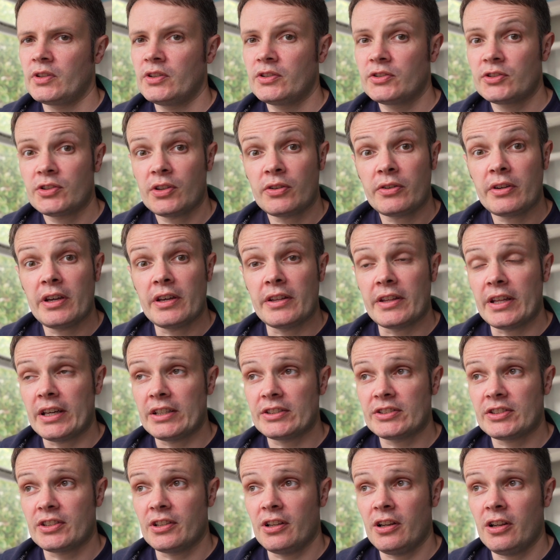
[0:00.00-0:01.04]
So yeah,
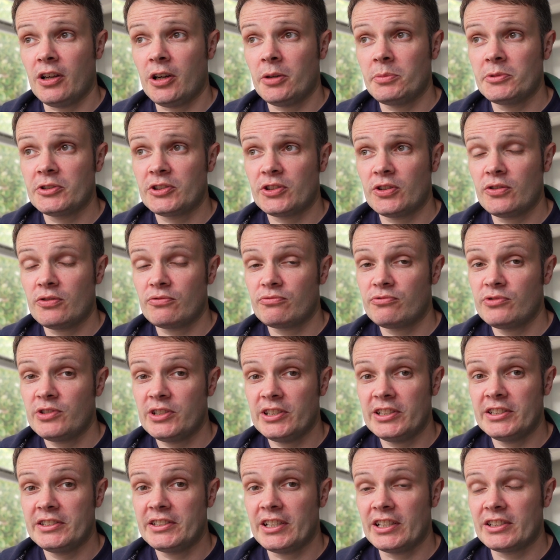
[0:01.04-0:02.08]
that's a Llama 2, a
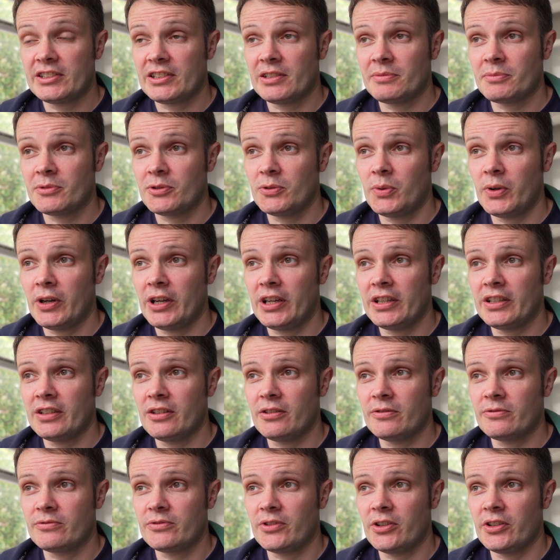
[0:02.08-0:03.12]
really dead simple way
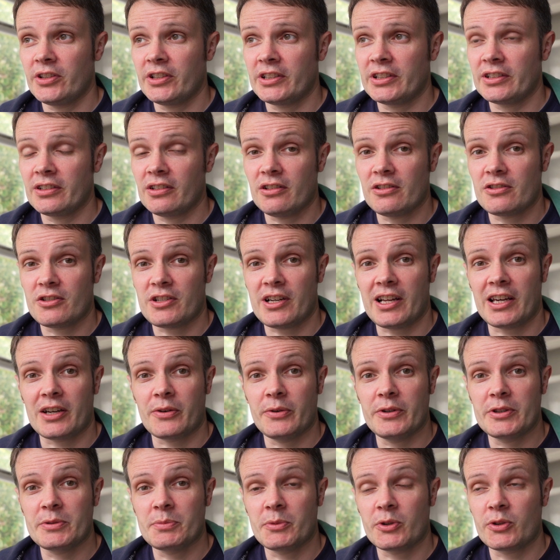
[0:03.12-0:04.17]
of running large
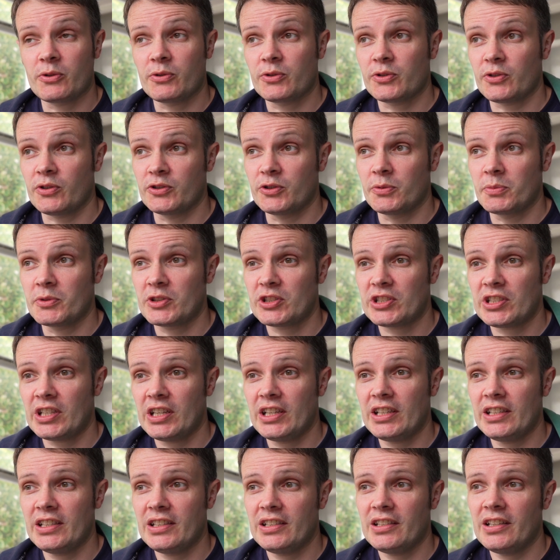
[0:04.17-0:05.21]
language models on your
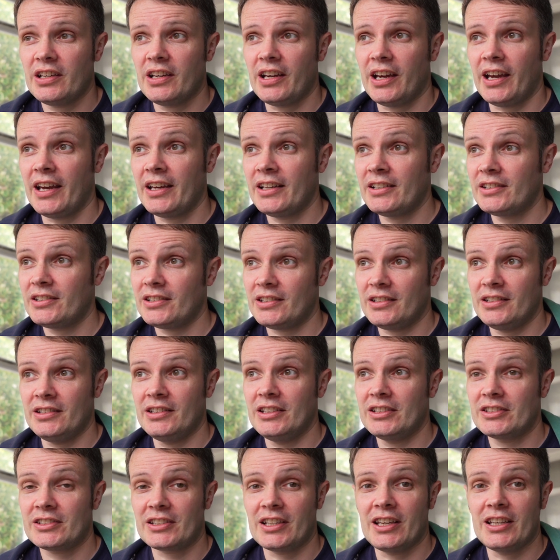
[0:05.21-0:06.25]
machine. And in
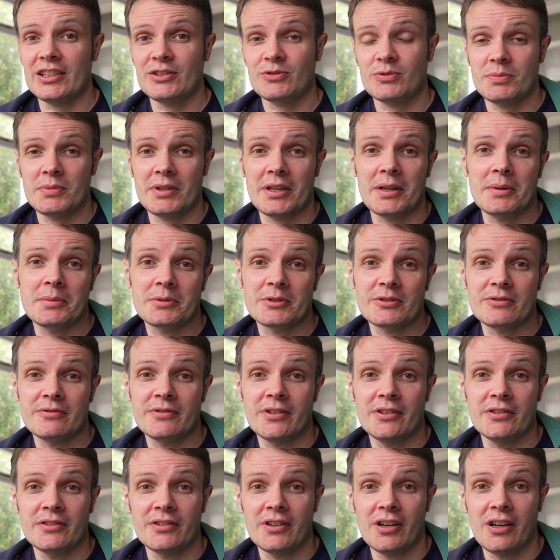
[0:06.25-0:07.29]
this case, we've been able to
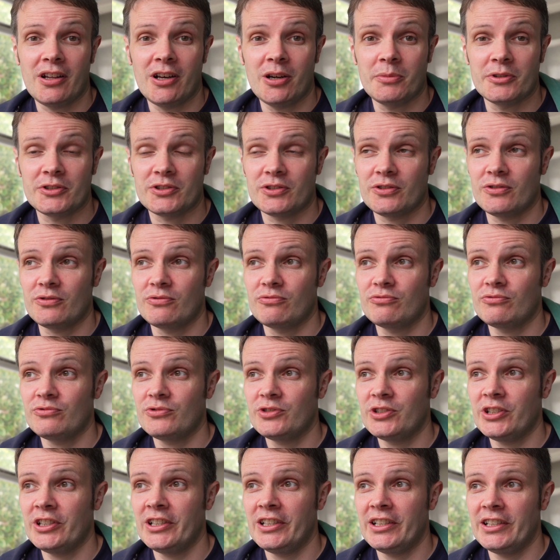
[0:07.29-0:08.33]
run Llama 2
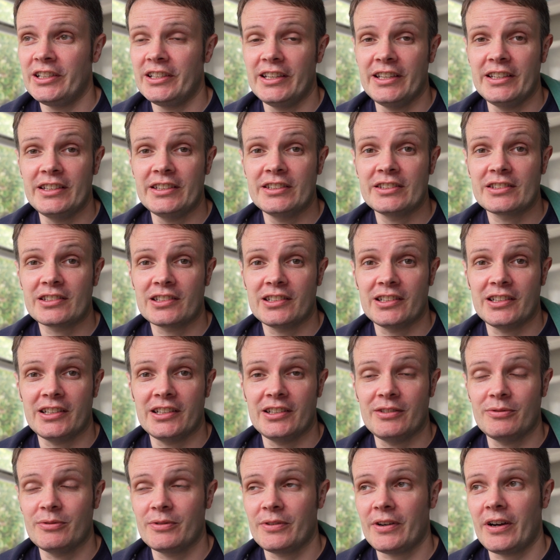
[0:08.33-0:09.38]
really easily
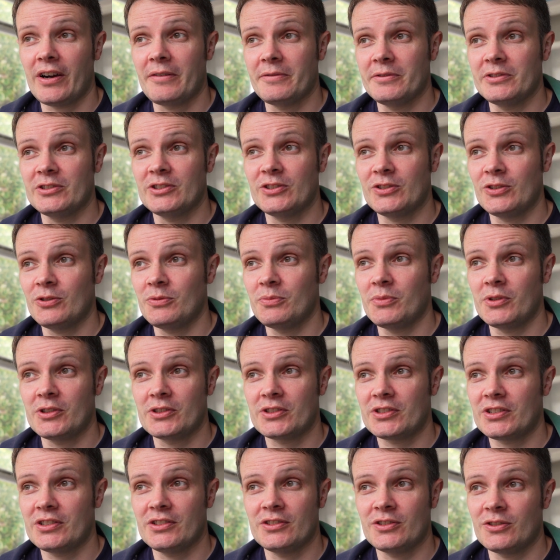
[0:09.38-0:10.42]
without having to do
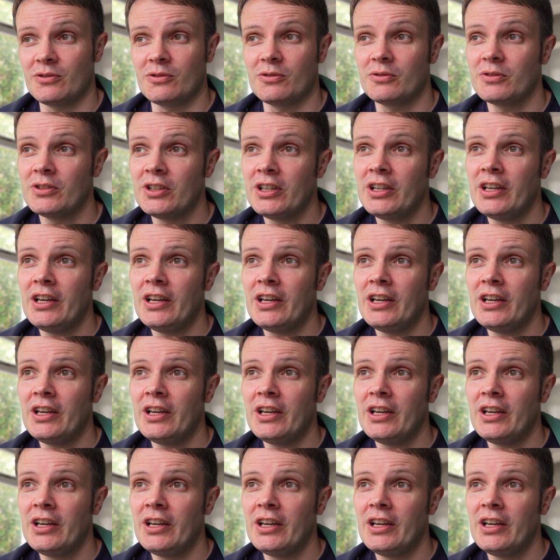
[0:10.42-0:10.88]
much at all.